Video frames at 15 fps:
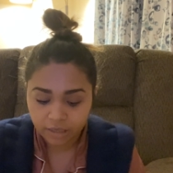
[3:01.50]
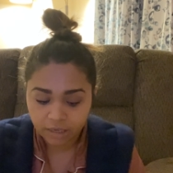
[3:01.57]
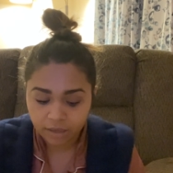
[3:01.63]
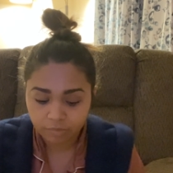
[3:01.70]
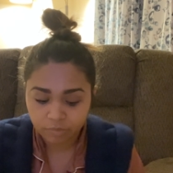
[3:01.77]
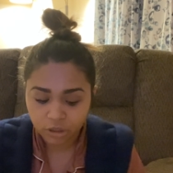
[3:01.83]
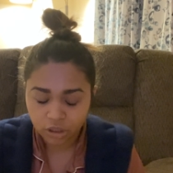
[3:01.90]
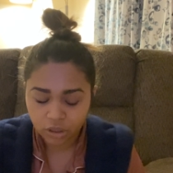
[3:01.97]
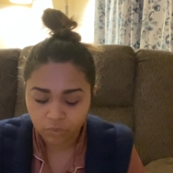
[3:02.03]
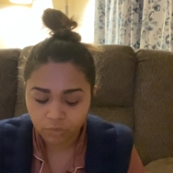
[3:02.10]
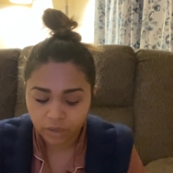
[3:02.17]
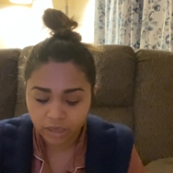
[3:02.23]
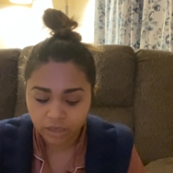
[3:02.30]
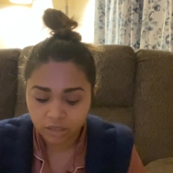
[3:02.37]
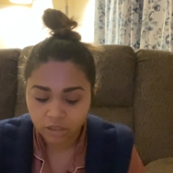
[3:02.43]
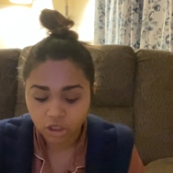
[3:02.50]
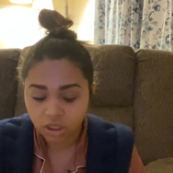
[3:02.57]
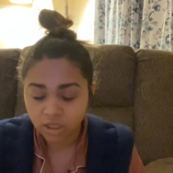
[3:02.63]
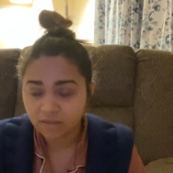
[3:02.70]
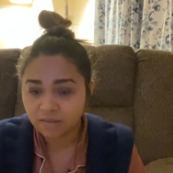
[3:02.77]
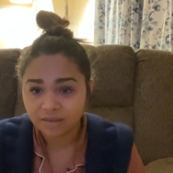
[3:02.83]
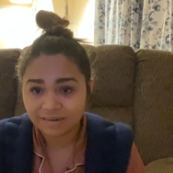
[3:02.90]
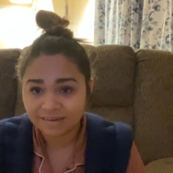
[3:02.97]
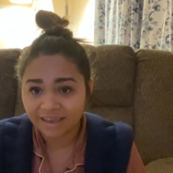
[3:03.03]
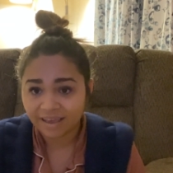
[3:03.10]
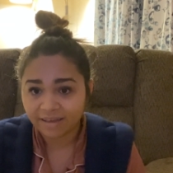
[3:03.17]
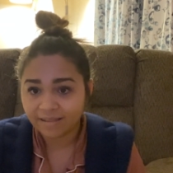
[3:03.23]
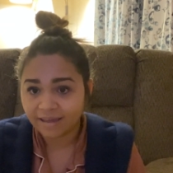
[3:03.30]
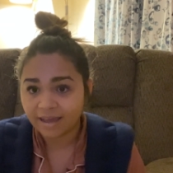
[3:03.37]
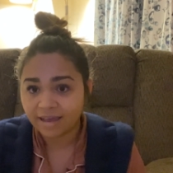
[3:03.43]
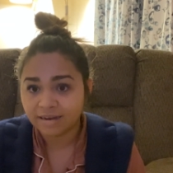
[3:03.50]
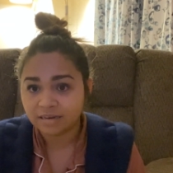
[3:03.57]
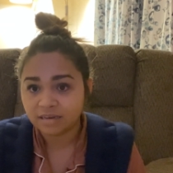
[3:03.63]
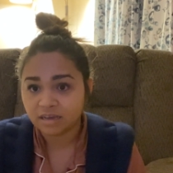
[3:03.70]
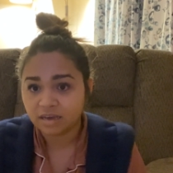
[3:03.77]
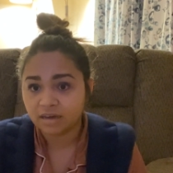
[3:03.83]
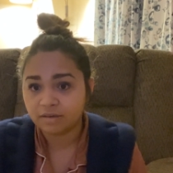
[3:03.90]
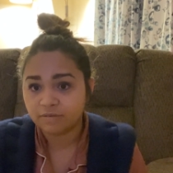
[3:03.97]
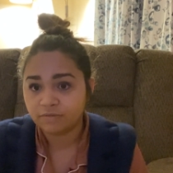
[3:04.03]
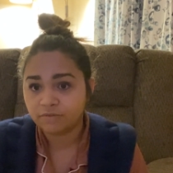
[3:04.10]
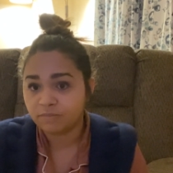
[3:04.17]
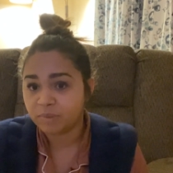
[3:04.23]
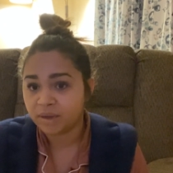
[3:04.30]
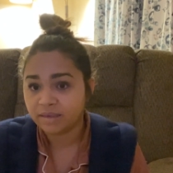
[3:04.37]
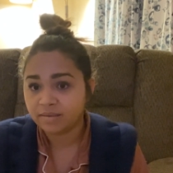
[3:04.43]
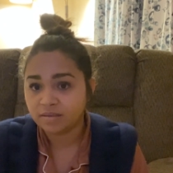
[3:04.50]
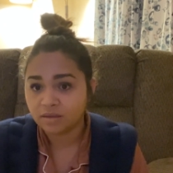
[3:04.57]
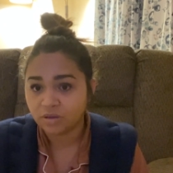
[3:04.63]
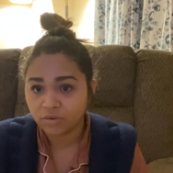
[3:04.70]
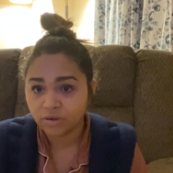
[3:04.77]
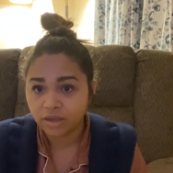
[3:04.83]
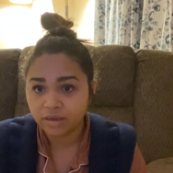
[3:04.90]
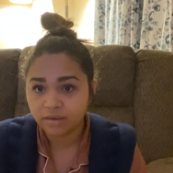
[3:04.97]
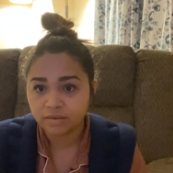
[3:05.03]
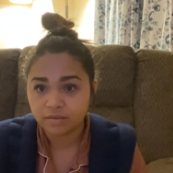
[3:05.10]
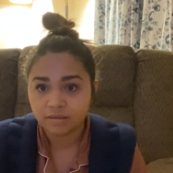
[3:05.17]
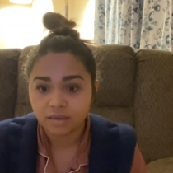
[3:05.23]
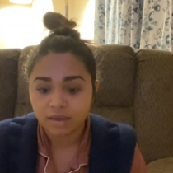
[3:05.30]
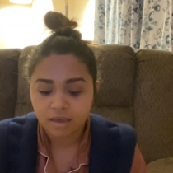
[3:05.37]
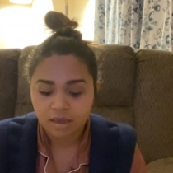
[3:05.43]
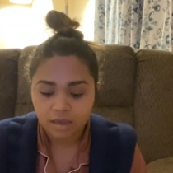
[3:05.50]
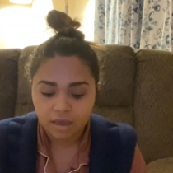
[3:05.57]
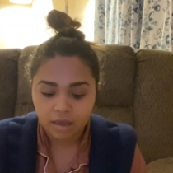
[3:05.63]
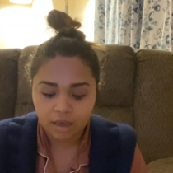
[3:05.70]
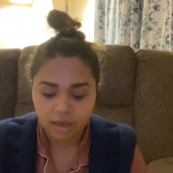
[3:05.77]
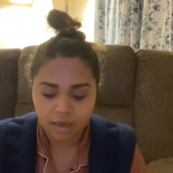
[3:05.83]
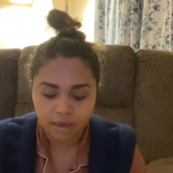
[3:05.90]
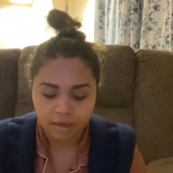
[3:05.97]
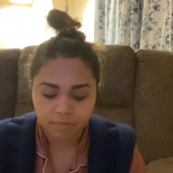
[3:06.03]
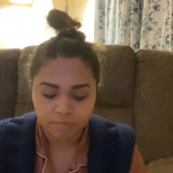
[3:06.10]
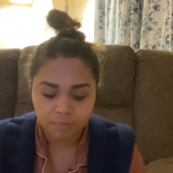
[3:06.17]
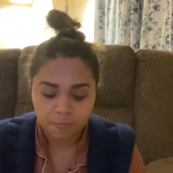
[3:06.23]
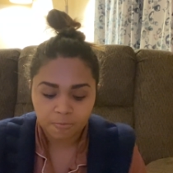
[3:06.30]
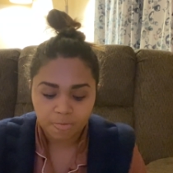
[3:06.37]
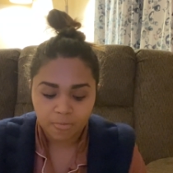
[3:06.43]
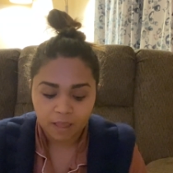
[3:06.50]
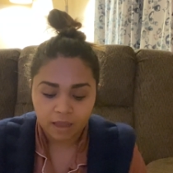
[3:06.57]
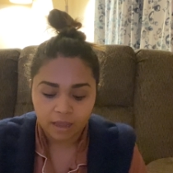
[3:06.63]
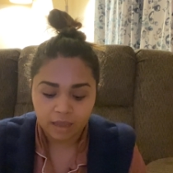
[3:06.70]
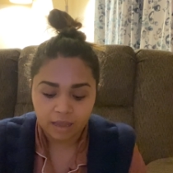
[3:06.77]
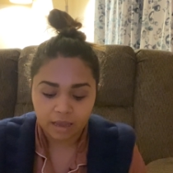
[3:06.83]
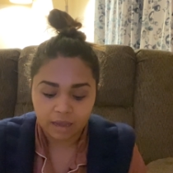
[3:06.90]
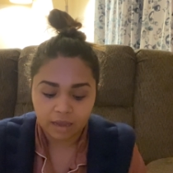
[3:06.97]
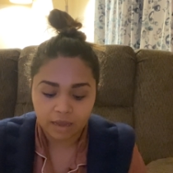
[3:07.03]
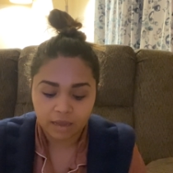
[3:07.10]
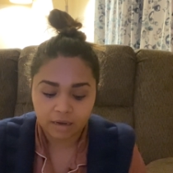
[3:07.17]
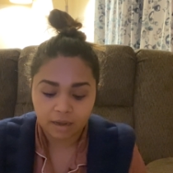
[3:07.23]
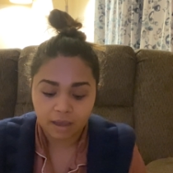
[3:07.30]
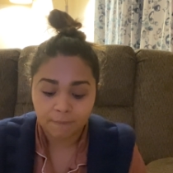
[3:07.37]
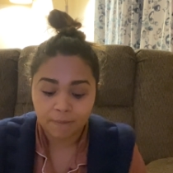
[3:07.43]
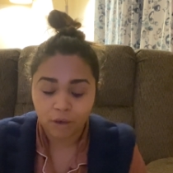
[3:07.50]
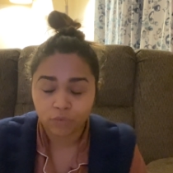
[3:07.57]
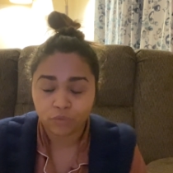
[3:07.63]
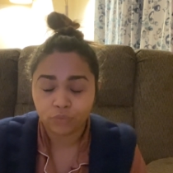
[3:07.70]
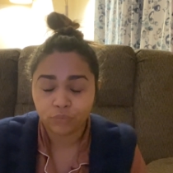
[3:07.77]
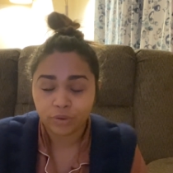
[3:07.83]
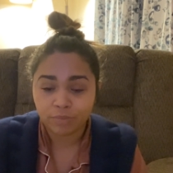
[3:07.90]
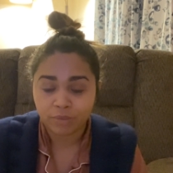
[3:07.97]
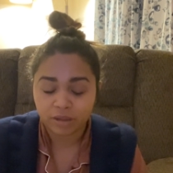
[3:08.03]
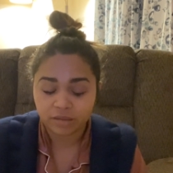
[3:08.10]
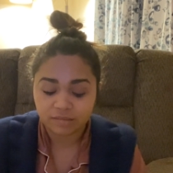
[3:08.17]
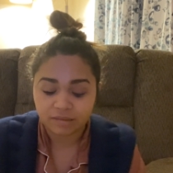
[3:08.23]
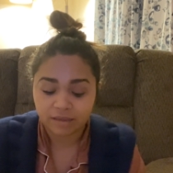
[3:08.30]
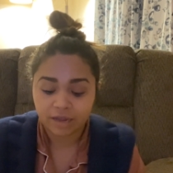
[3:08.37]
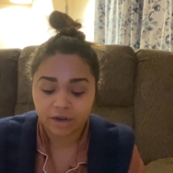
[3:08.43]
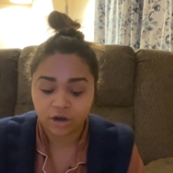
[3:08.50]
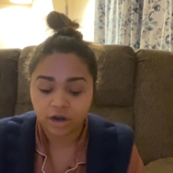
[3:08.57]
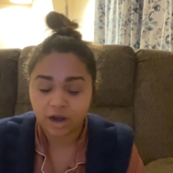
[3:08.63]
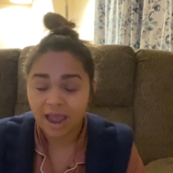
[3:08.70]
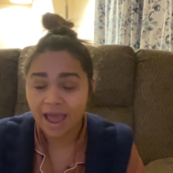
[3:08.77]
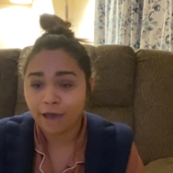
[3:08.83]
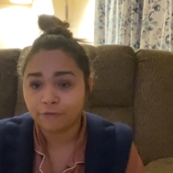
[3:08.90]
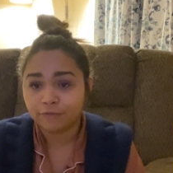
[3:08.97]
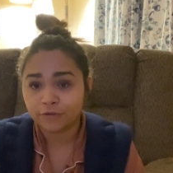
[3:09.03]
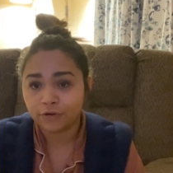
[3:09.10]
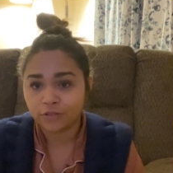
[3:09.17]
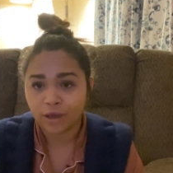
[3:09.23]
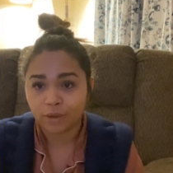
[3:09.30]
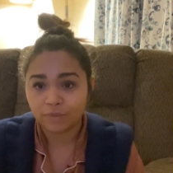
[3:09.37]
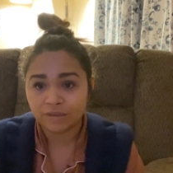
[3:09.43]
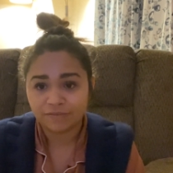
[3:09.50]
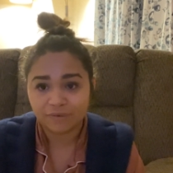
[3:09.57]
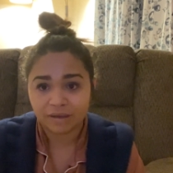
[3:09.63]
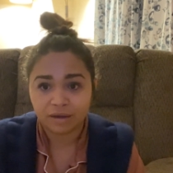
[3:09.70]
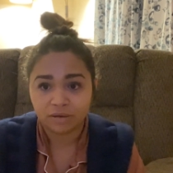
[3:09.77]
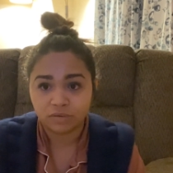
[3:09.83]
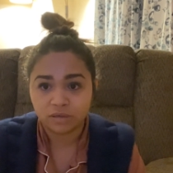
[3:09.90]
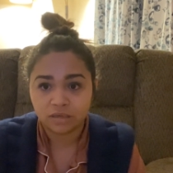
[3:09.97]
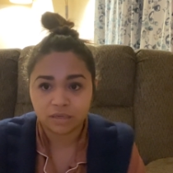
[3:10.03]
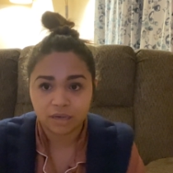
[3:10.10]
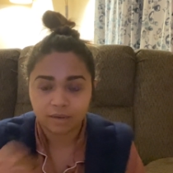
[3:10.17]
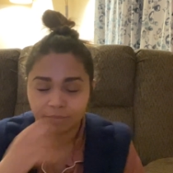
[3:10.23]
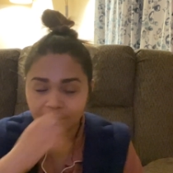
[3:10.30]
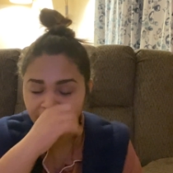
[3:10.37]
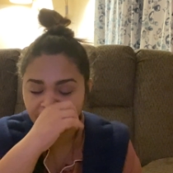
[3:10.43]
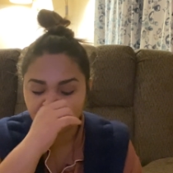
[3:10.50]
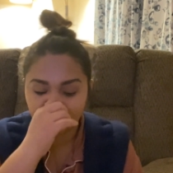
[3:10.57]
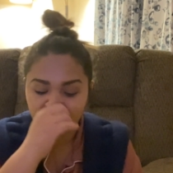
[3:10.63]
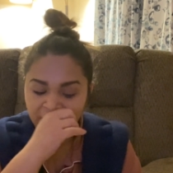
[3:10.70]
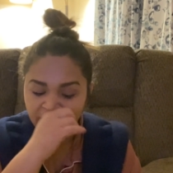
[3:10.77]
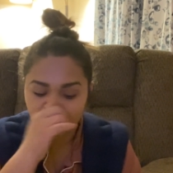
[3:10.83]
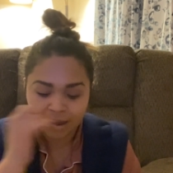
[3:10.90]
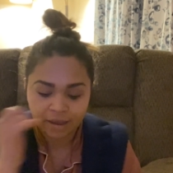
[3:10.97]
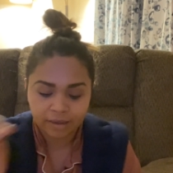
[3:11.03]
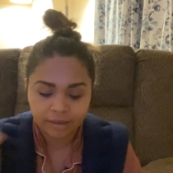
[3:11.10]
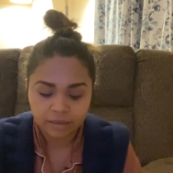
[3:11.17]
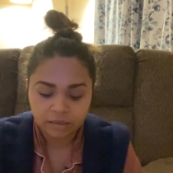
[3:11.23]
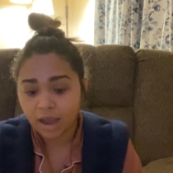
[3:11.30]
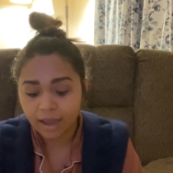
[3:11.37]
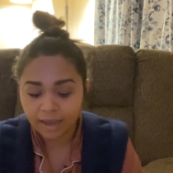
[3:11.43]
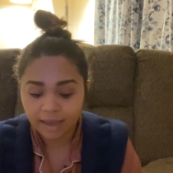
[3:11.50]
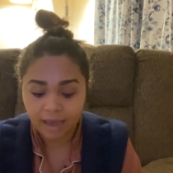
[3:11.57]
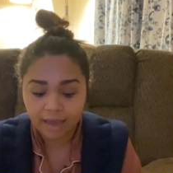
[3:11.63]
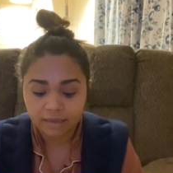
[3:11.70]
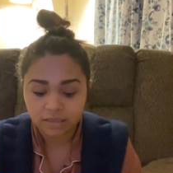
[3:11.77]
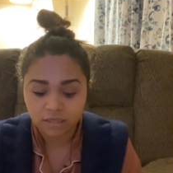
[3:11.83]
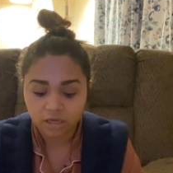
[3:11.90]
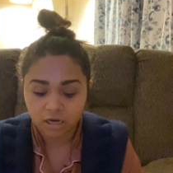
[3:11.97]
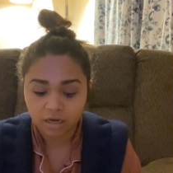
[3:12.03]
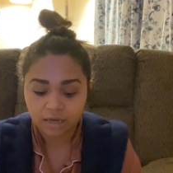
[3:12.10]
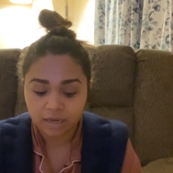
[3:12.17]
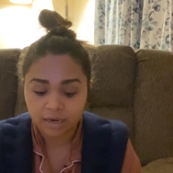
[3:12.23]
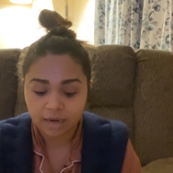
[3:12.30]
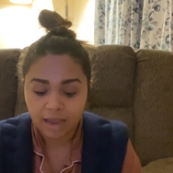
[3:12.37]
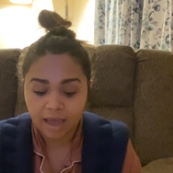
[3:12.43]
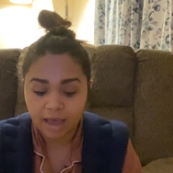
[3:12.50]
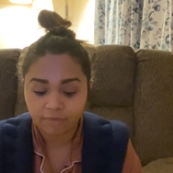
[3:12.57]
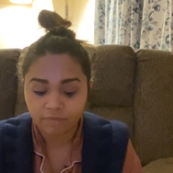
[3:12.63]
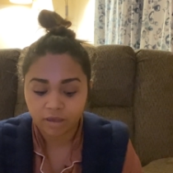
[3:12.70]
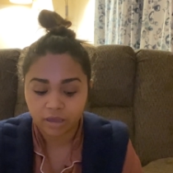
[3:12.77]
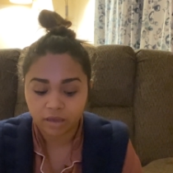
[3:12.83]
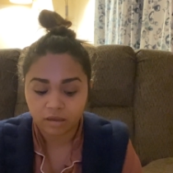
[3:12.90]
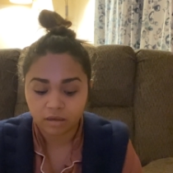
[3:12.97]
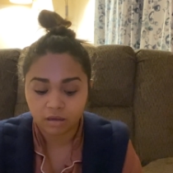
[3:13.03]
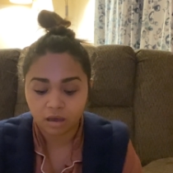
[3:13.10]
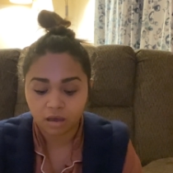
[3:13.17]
up showing just the tail end of my syrinx. And about 3 months later, after that was found on my MRI, I started having